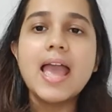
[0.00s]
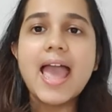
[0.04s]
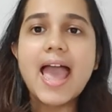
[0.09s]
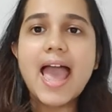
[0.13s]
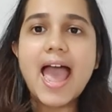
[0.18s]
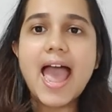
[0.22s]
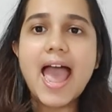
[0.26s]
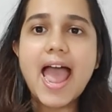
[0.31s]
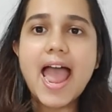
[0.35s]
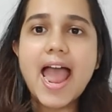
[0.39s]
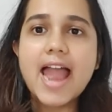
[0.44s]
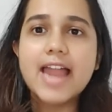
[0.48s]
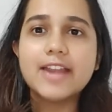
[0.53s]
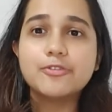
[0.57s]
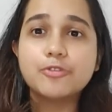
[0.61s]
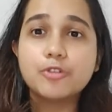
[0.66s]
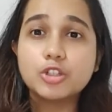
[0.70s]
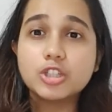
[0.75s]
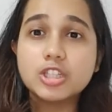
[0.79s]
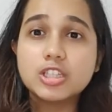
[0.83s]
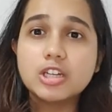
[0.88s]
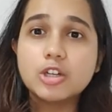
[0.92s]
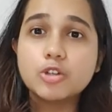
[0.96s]
And
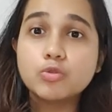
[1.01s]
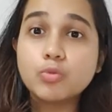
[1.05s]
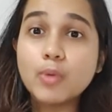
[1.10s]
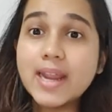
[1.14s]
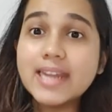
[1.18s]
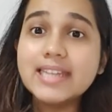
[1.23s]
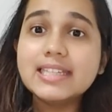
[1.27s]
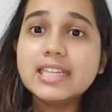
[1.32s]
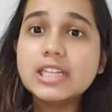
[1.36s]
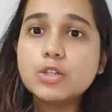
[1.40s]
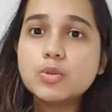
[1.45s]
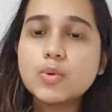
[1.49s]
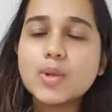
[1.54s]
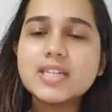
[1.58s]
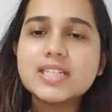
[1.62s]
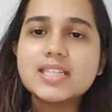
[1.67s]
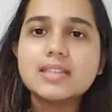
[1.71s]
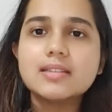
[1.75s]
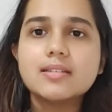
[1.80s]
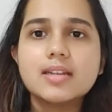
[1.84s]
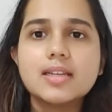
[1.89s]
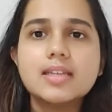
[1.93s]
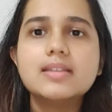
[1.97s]
for the year
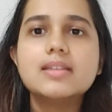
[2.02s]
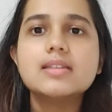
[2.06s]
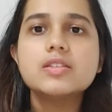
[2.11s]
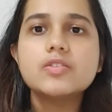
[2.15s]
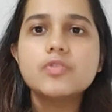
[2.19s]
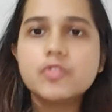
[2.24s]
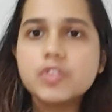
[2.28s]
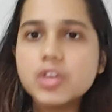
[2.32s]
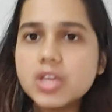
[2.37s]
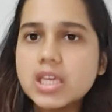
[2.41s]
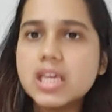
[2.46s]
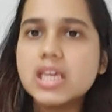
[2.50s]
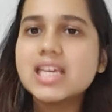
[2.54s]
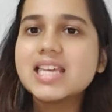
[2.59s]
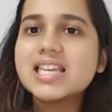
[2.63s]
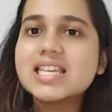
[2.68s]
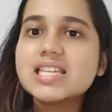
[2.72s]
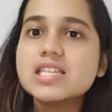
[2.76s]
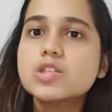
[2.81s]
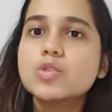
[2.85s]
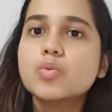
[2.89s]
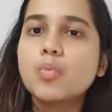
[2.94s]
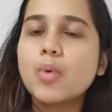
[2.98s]
2023, this fee
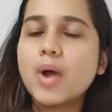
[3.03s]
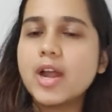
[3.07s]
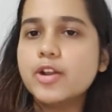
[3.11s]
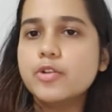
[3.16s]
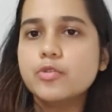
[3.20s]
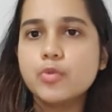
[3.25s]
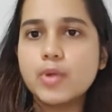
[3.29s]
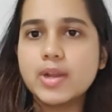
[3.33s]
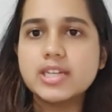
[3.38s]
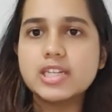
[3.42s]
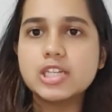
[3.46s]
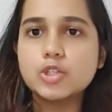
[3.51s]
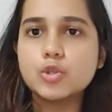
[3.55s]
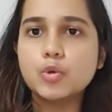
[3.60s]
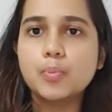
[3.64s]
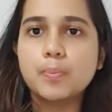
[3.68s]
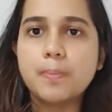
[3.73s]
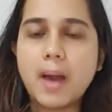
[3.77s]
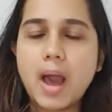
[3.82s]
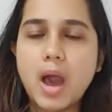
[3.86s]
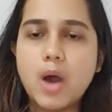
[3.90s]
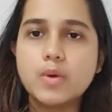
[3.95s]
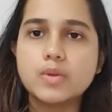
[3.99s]
is
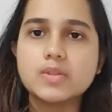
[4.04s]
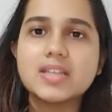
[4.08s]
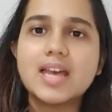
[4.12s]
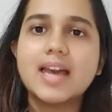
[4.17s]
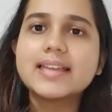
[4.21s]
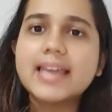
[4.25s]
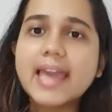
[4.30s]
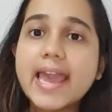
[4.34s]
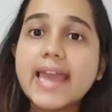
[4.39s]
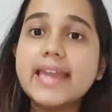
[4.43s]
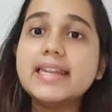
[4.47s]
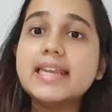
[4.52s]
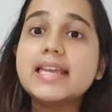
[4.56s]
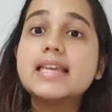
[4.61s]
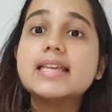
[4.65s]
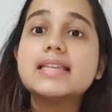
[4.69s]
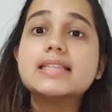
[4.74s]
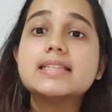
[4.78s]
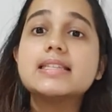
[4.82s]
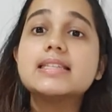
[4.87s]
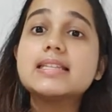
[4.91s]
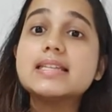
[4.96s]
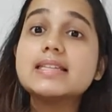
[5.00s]
£122. Again,
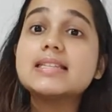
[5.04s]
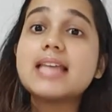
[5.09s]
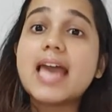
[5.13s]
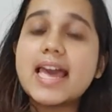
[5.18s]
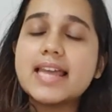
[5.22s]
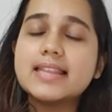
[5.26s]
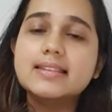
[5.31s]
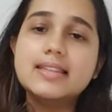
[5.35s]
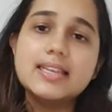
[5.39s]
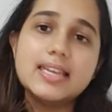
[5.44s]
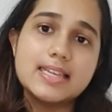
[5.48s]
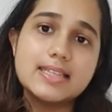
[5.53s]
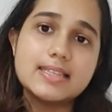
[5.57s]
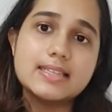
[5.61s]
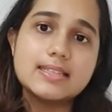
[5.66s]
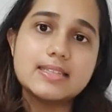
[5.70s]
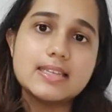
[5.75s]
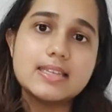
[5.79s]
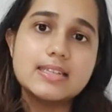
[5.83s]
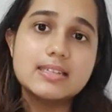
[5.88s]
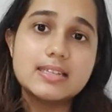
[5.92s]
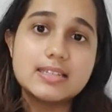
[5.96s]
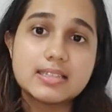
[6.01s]
it is at the
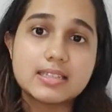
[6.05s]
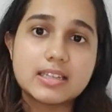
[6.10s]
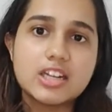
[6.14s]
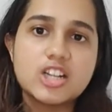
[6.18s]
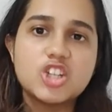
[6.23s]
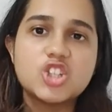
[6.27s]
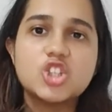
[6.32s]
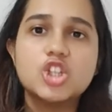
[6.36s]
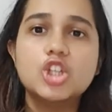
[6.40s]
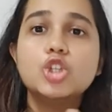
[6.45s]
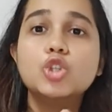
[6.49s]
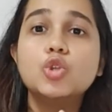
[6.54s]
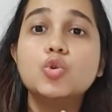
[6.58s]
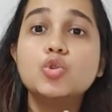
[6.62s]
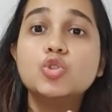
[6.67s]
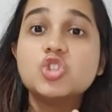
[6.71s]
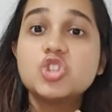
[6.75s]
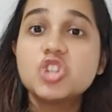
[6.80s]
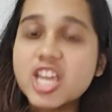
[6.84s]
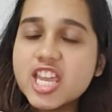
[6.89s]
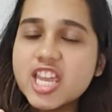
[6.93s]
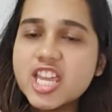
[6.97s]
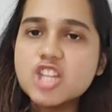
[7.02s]
ACCA discretion to
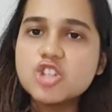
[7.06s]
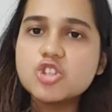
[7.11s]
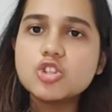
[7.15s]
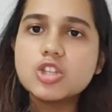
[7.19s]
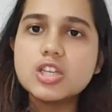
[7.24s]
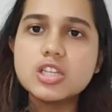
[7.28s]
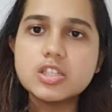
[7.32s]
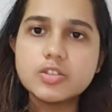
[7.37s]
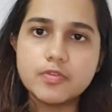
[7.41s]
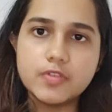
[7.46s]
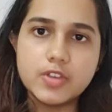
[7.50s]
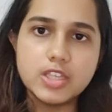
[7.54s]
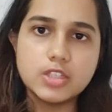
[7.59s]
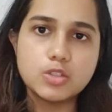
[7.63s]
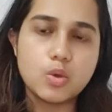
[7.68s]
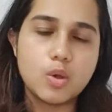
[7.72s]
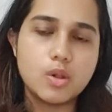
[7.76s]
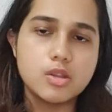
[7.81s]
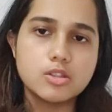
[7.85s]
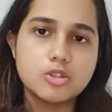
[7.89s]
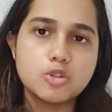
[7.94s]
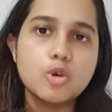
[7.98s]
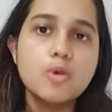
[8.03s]
change these fees
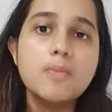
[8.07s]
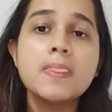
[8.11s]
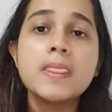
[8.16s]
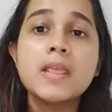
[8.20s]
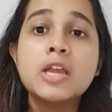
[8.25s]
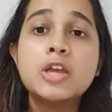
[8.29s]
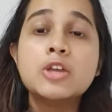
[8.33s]
also.